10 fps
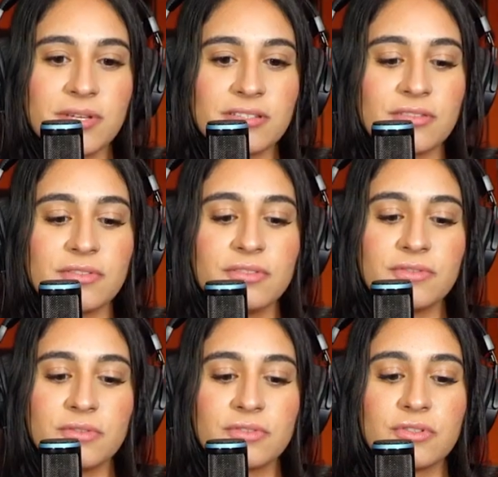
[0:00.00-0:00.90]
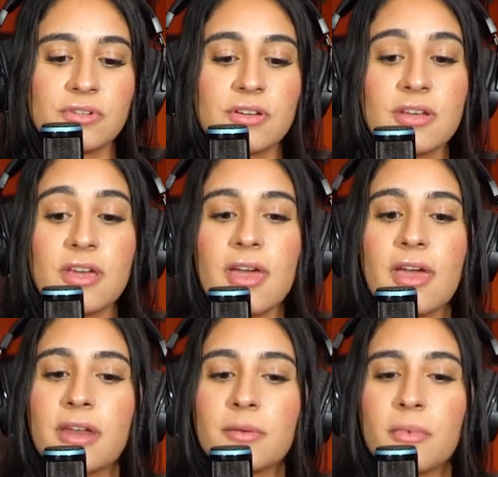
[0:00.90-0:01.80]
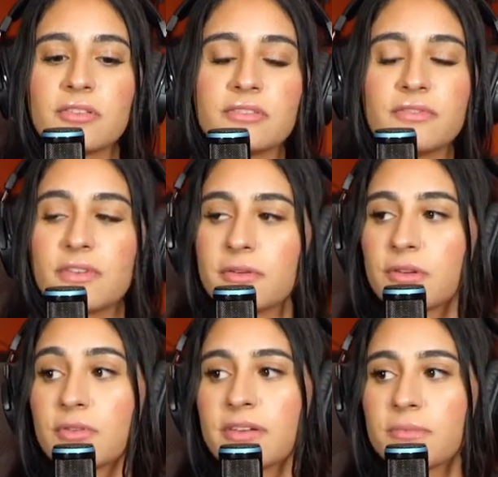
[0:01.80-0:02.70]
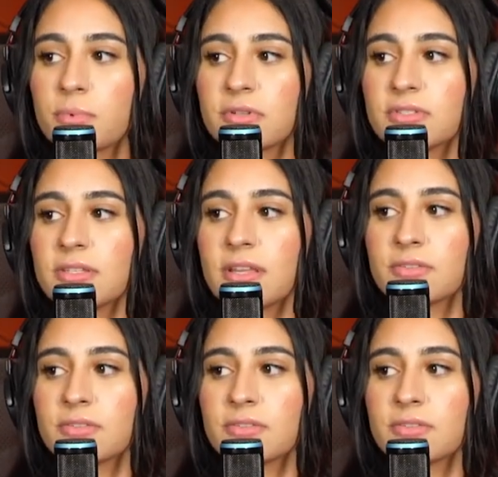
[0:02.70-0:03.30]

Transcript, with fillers: myself in the future and I'm also a very creative person.